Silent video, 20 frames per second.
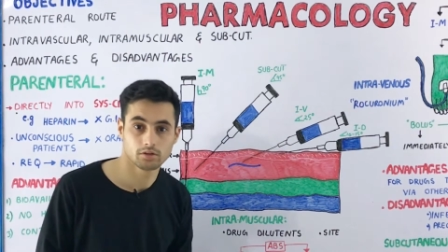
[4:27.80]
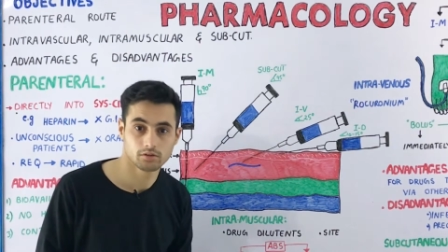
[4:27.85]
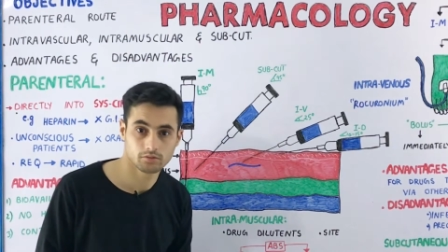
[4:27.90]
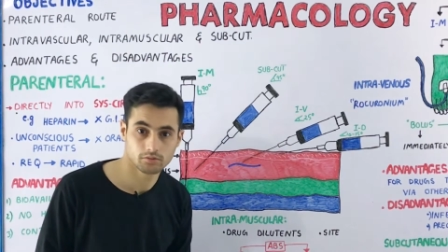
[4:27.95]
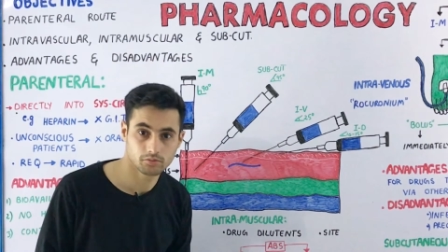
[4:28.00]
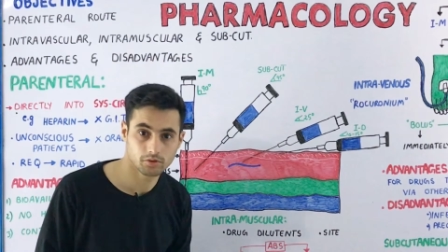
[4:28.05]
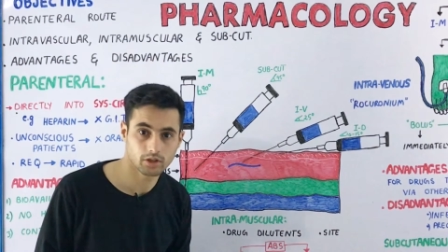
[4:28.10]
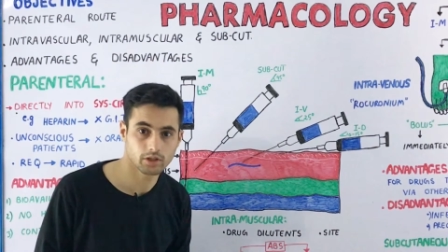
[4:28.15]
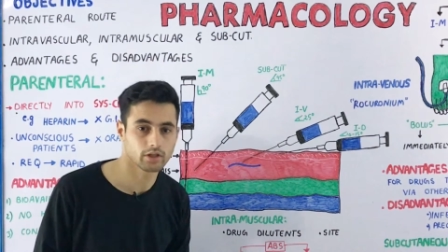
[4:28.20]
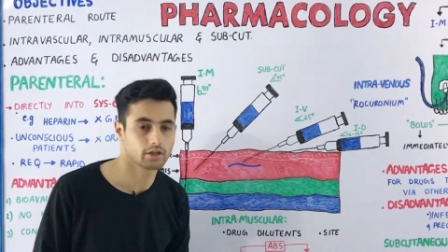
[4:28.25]

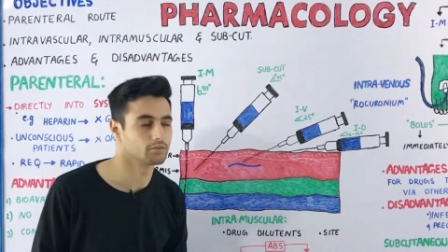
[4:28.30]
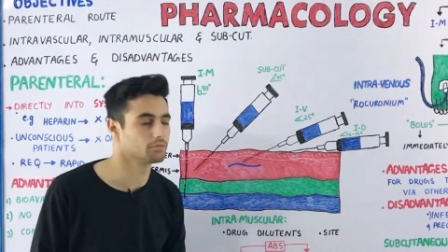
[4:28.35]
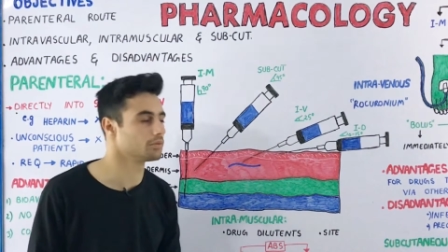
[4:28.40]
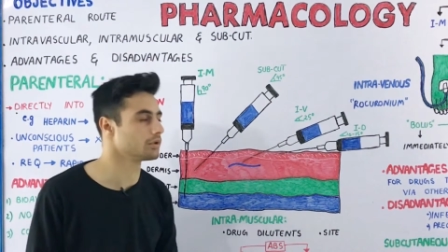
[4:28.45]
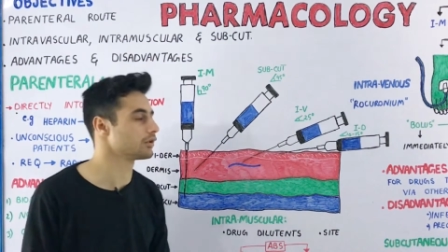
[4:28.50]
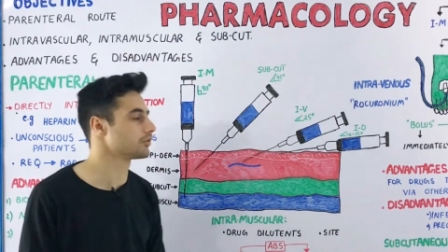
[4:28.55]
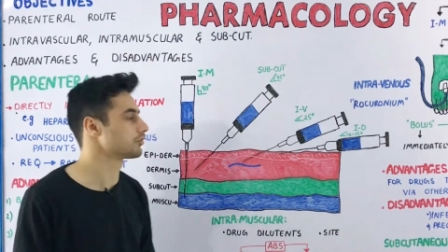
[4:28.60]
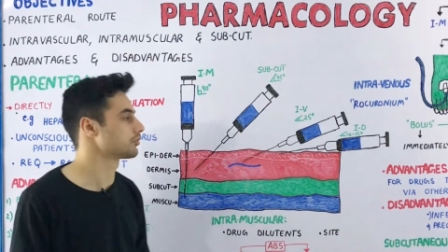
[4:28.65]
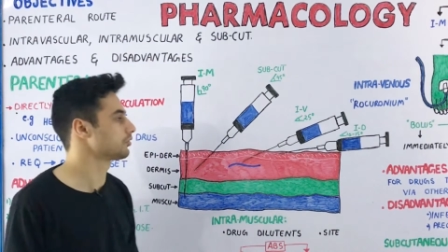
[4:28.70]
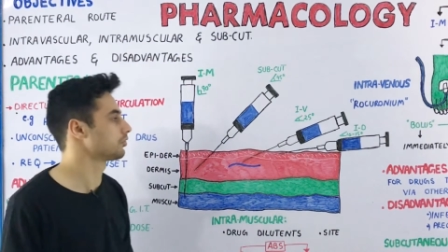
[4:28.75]
drug
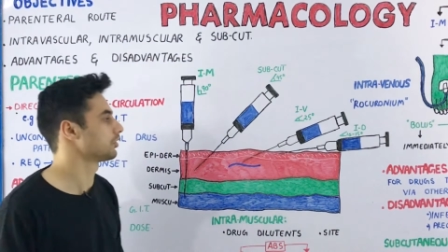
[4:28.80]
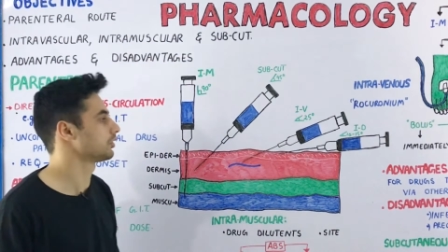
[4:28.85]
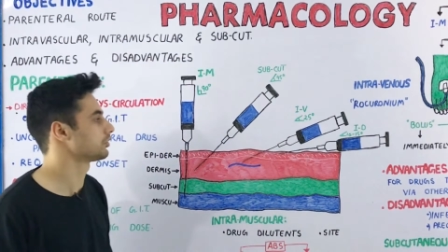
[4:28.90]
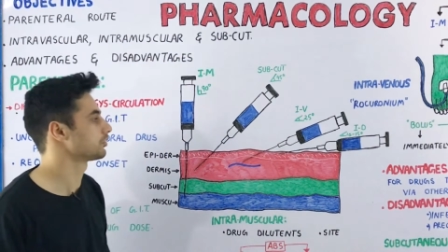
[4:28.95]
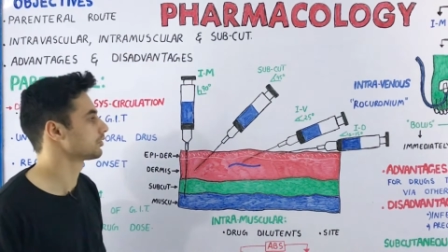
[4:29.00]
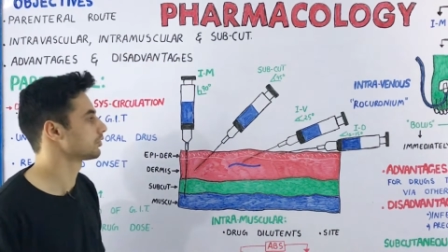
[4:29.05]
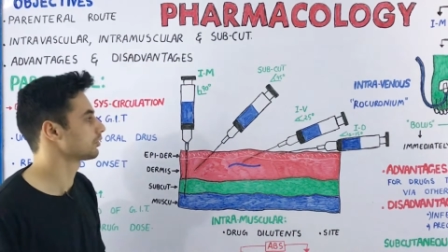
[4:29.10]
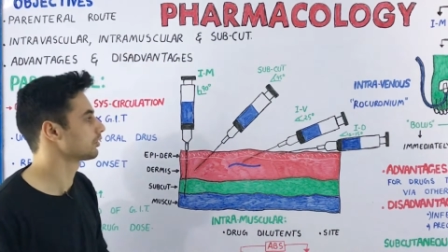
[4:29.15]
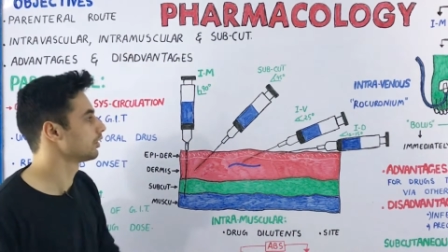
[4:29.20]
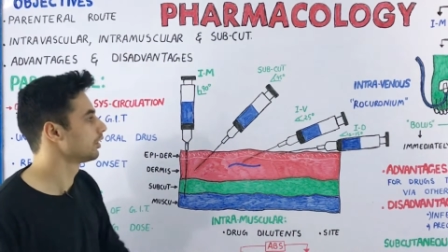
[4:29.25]

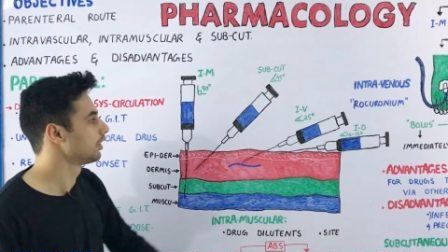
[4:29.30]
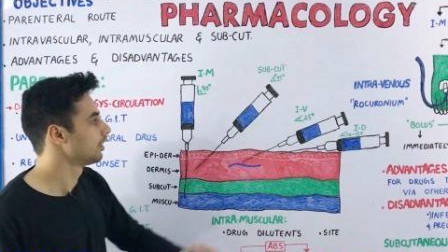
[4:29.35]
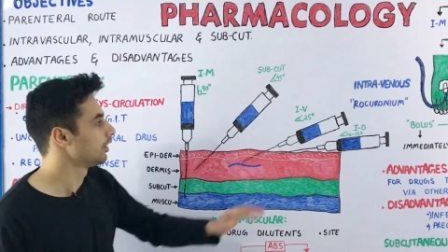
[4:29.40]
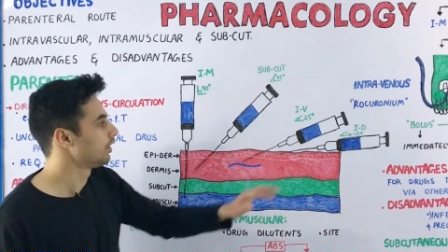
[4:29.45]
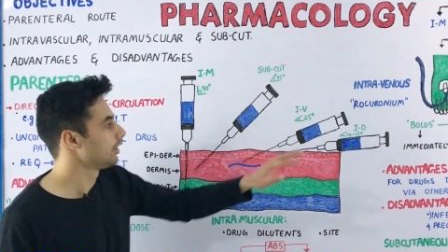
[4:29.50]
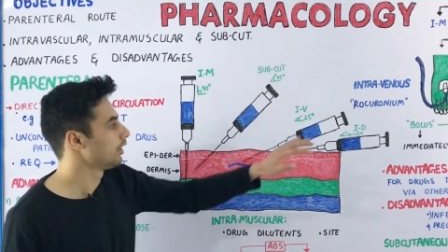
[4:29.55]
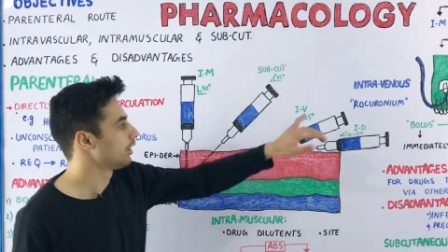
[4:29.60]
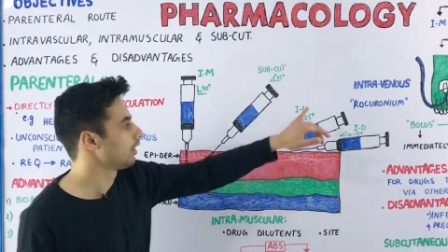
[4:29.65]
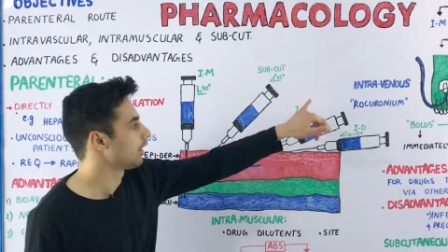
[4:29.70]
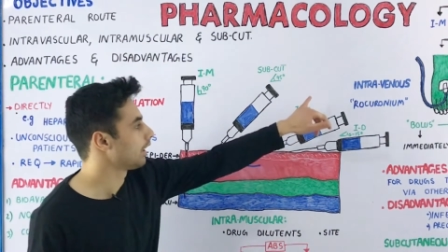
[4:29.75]
administration.
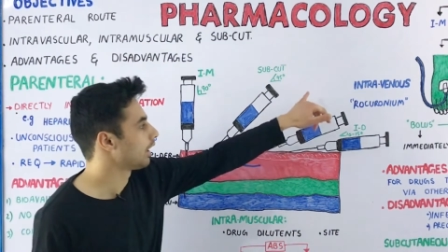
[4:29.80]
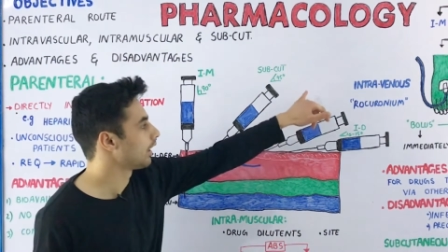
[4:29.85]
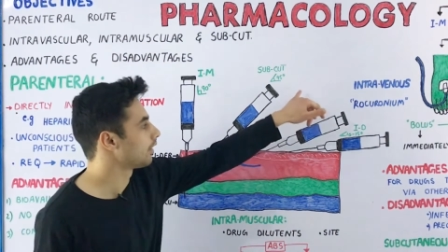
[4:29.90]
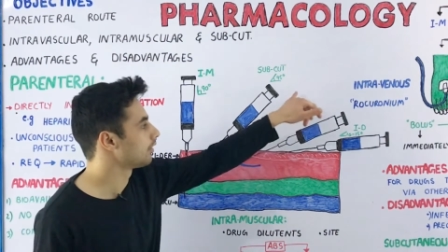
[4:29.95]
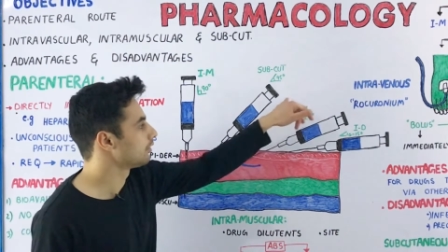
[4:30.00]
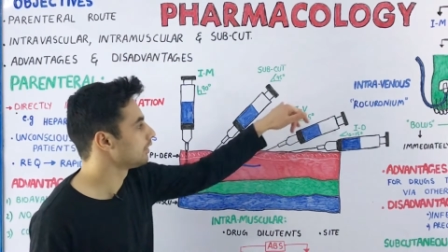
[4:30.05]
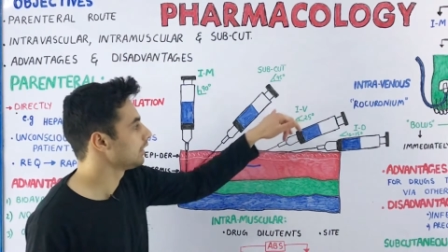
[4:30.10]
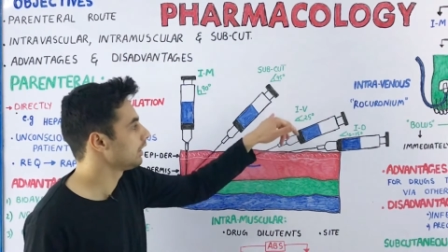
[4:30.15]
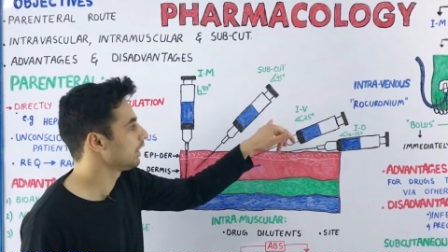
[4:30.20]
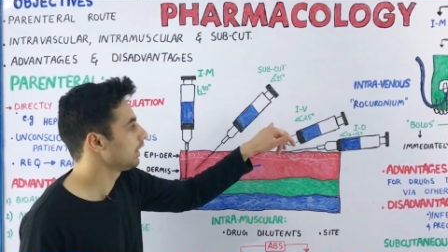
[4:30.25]

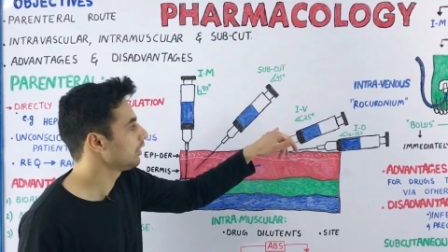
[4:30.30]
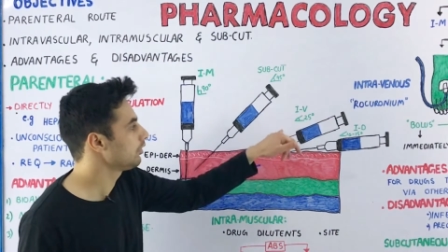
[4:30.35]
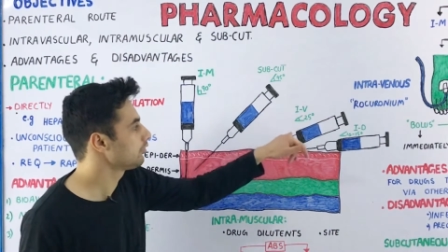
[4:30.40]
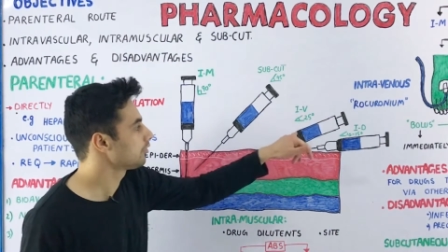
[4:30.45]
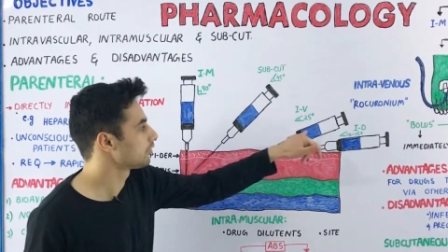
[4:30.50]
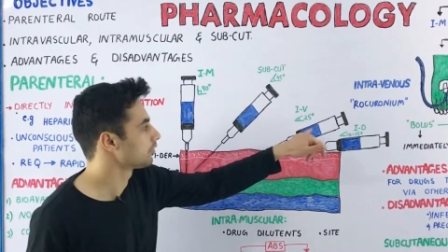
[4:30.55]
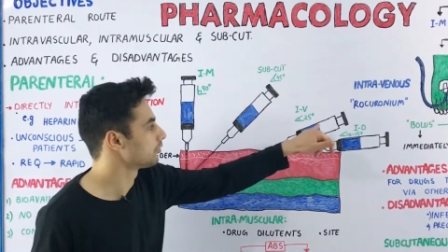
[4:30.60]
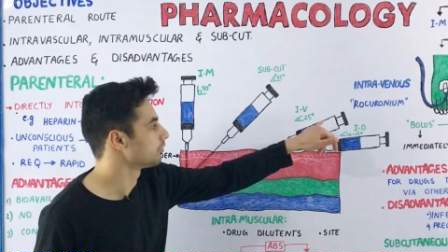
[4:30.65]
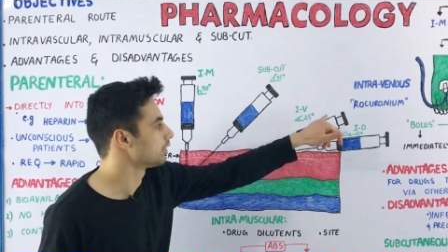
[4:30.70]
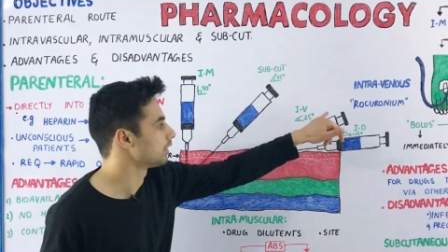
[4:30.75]
And the
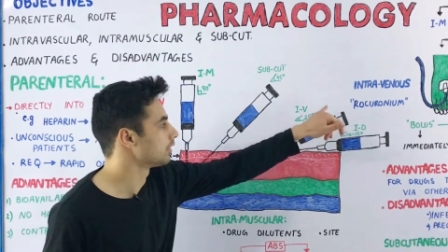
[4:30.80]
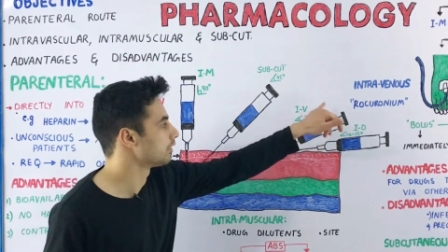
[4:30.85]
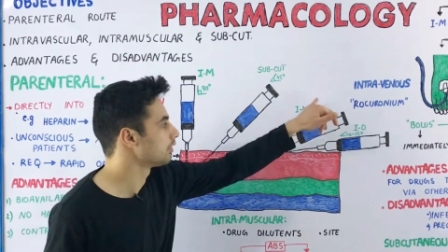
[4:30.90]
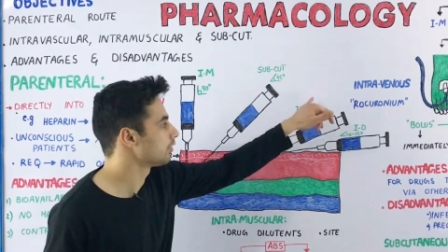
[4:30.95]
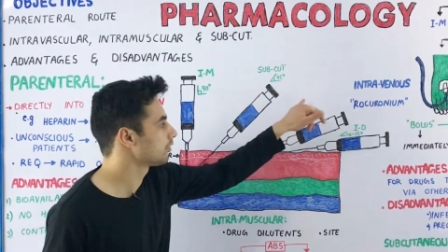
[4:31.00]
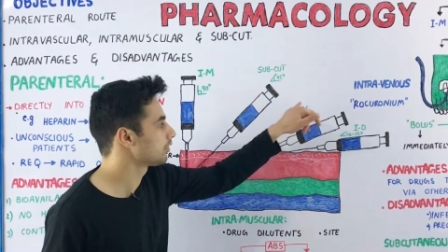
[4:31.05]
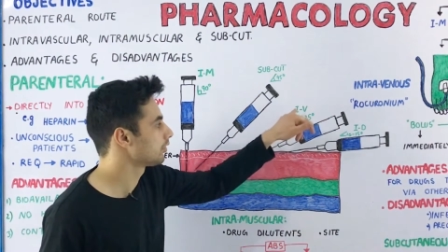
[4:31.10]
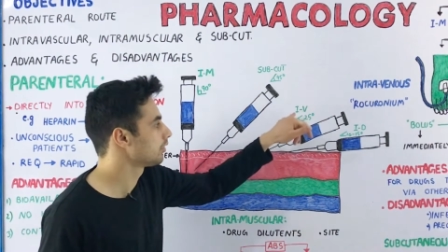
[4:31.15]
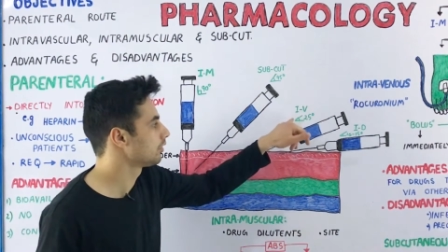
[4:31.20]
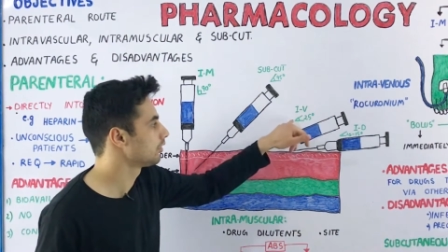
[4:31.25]

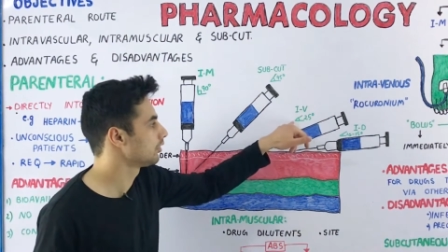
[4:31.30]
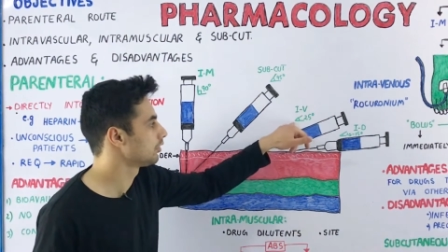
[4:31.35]
intravenous